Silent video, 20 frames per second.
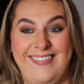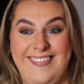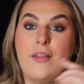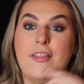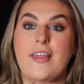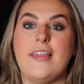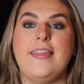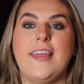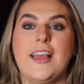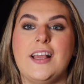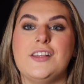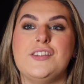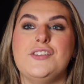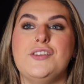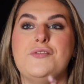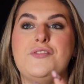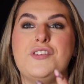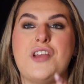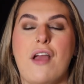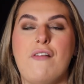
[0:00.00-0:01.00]
The things
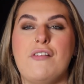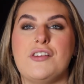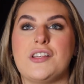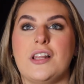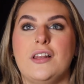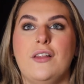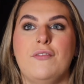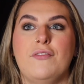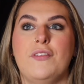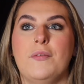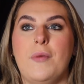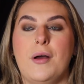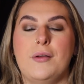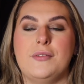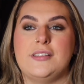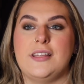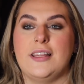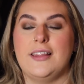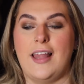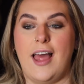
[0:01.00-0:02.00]
you cherish and love the
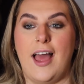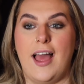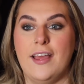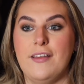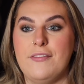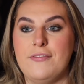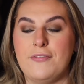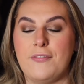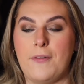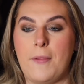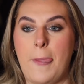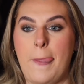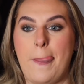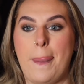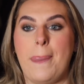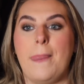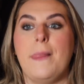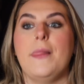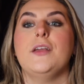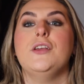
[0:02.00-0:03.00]
most in life,
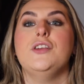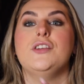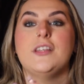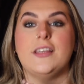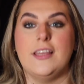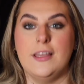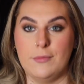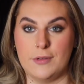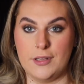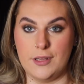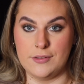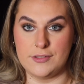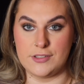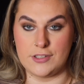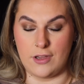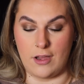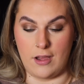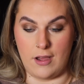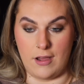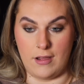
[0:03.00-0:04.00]
you should keep close
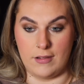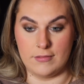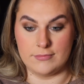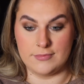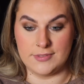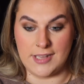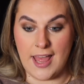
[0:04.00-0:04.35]
to your heart.